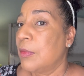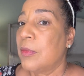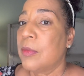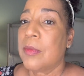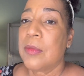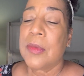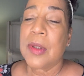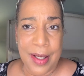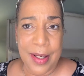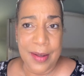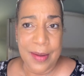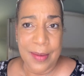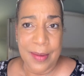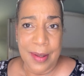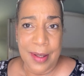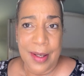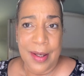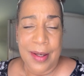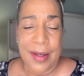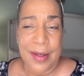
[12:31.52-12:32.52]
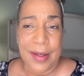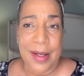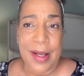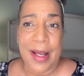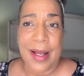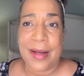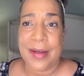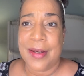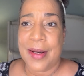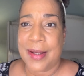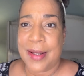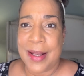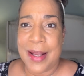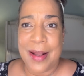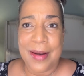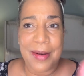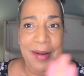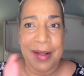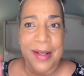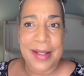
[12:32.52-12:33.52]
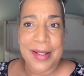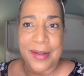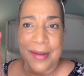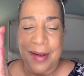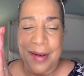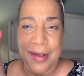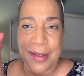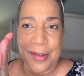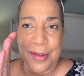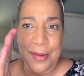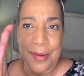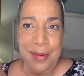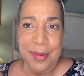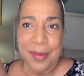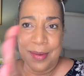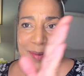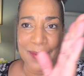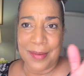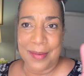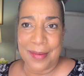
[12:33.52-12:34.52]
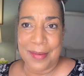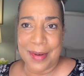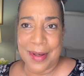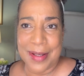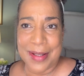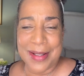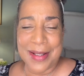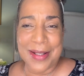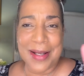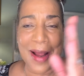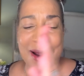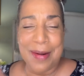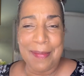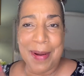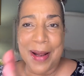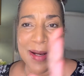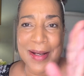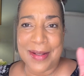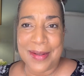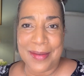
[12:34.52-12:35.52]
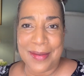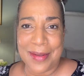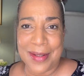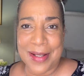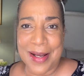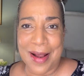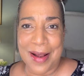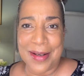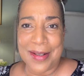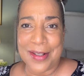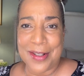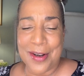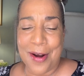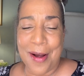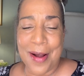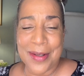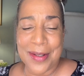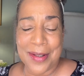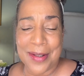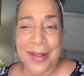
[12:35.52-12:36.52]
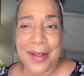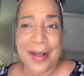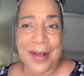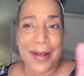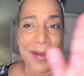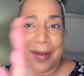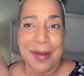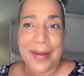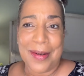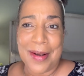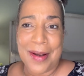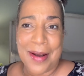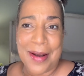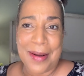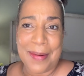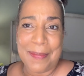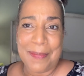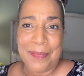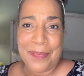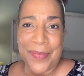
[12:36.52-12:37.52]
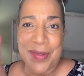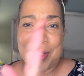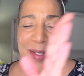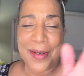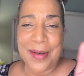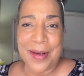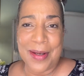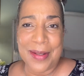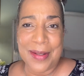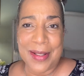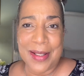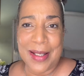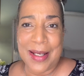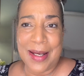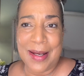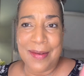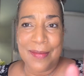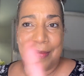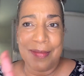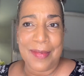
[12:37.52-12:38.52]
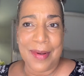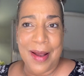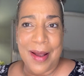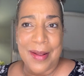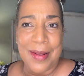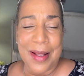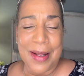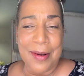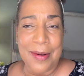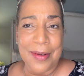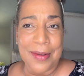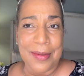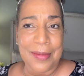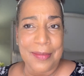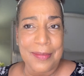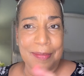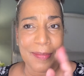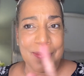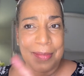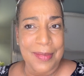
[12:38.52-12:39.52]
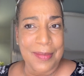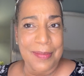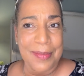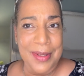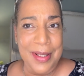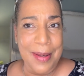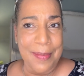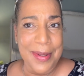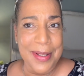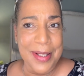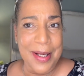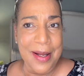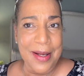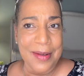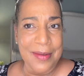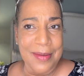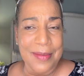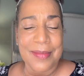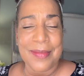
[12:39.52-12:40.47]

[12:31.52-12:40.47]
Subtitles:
Okay, and at the end of this, I'm going to do a side-by-side shot so you can see how they look side by side.